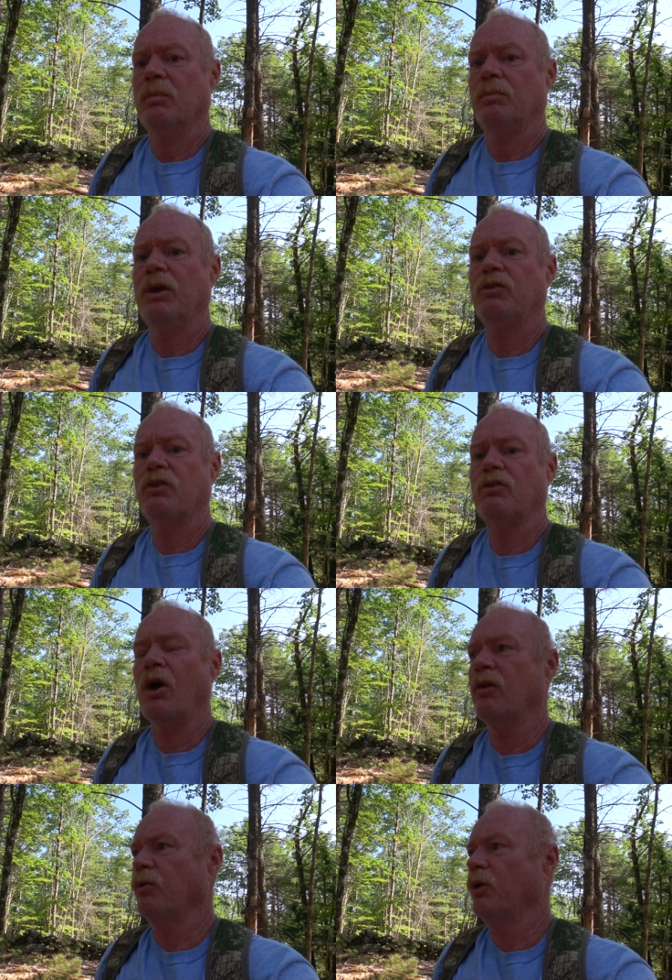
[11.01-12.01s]
piece of
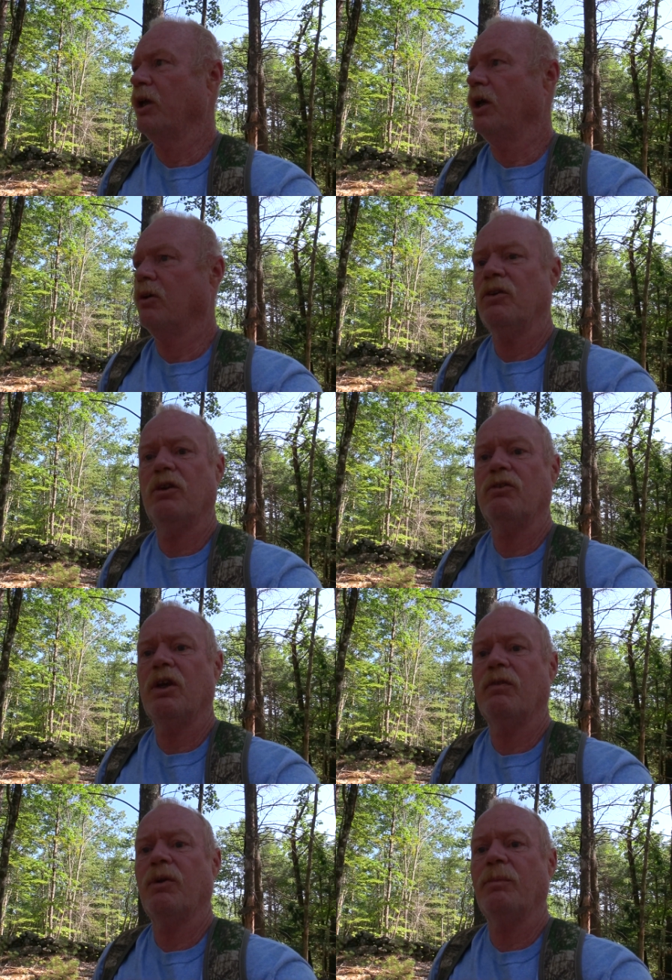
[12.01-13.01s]
softwood here and just see
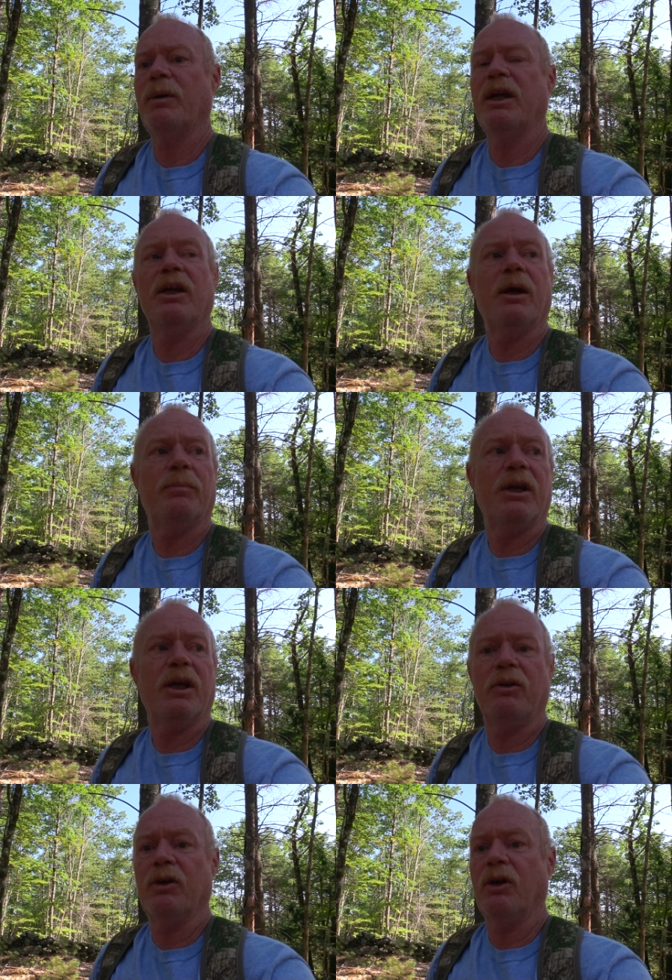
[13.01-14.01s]
if they're bedding up in
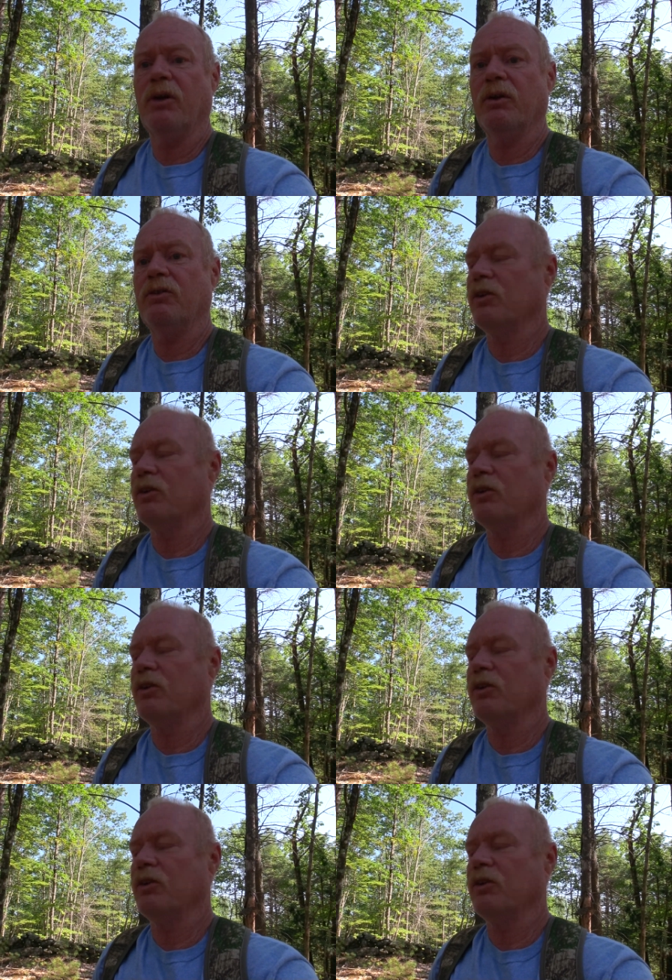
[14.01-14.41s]
here at all. There's